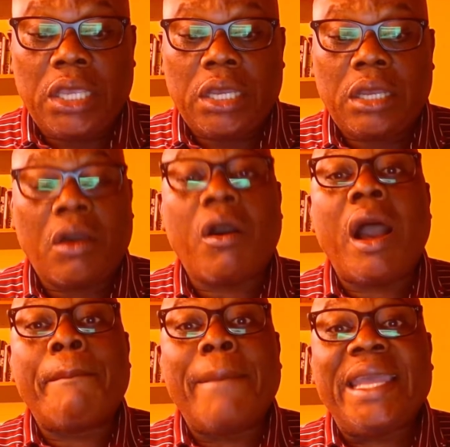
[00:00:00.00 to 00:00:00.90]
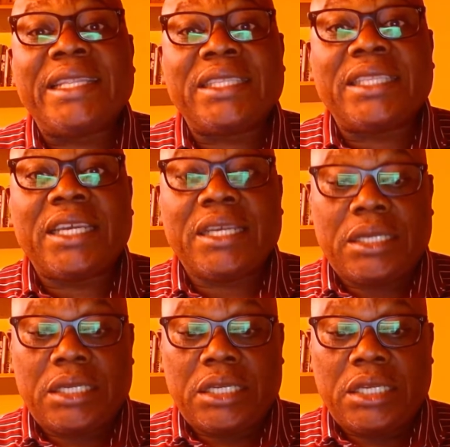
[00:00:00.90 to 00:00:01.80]
or amend
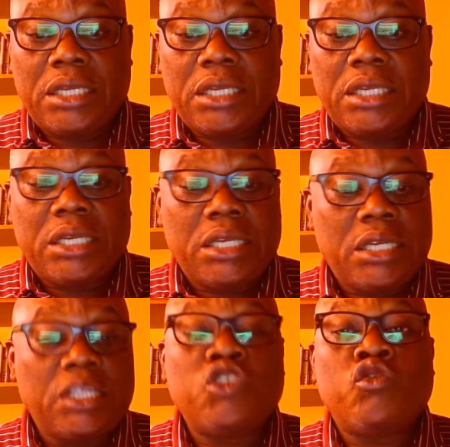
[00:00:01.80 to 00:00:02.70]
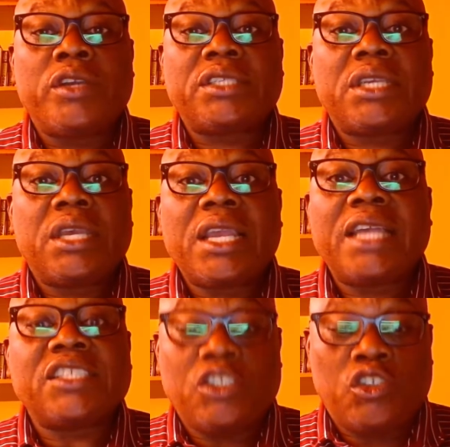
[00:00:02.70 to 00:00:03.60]
the U.S.
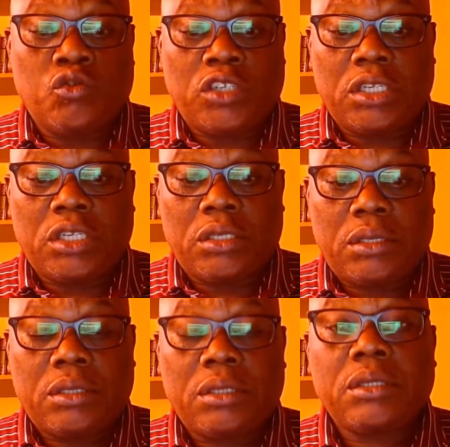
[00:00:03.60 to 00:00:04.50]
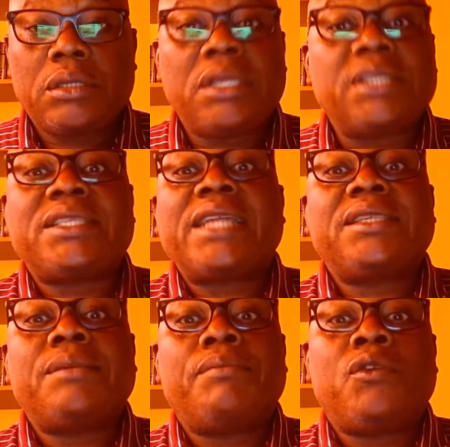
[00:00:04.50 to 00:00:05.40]
Constitution. It's that
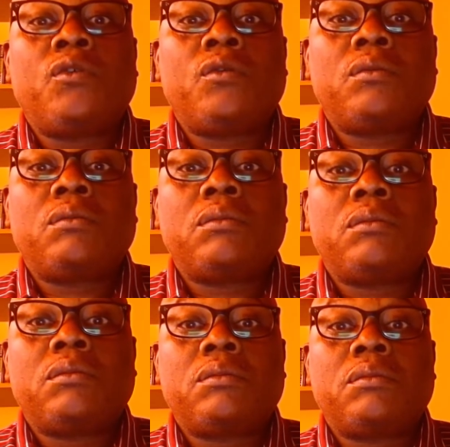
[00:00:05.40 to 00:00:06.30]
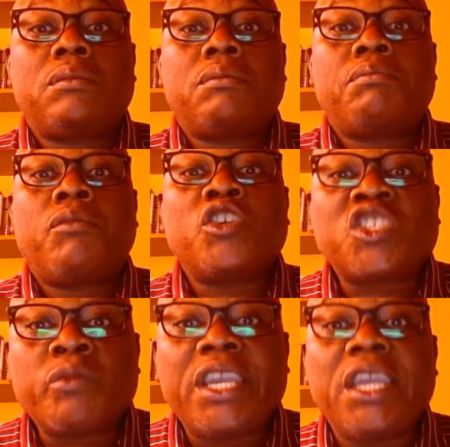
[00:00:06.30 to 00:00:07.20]
simple.
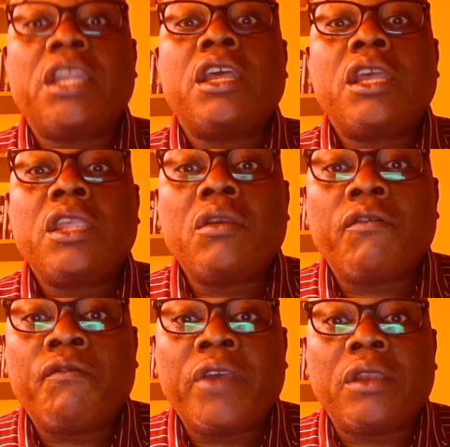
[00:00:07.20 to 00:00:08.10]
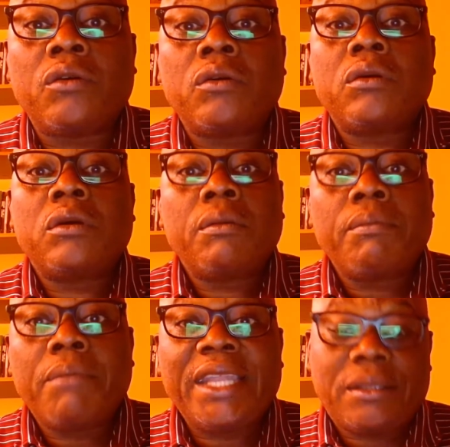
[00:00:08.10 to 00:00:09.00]
Persuade your fellow men.